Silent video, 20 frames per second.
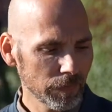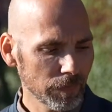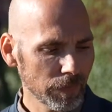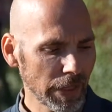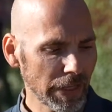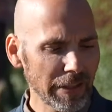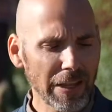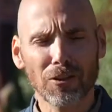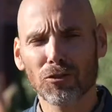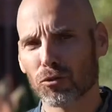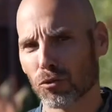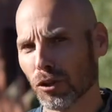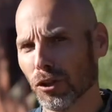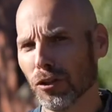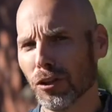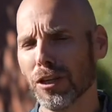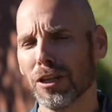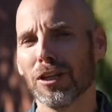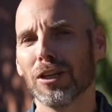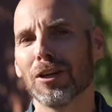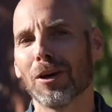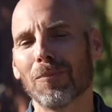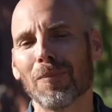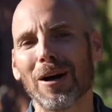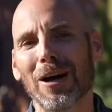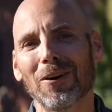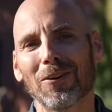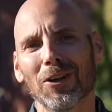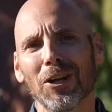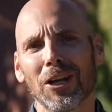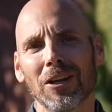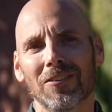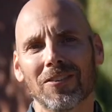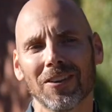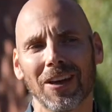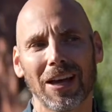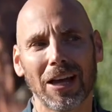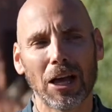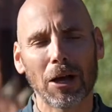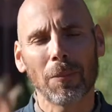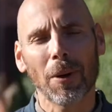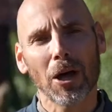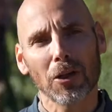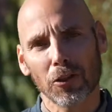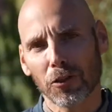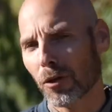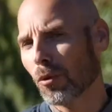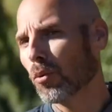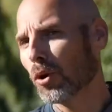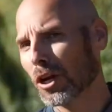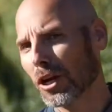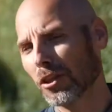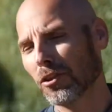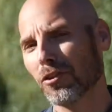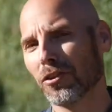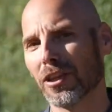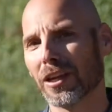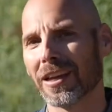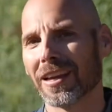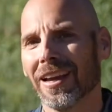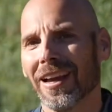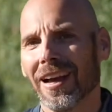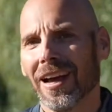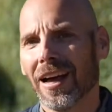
That, that's really about it, um, other than one other thing.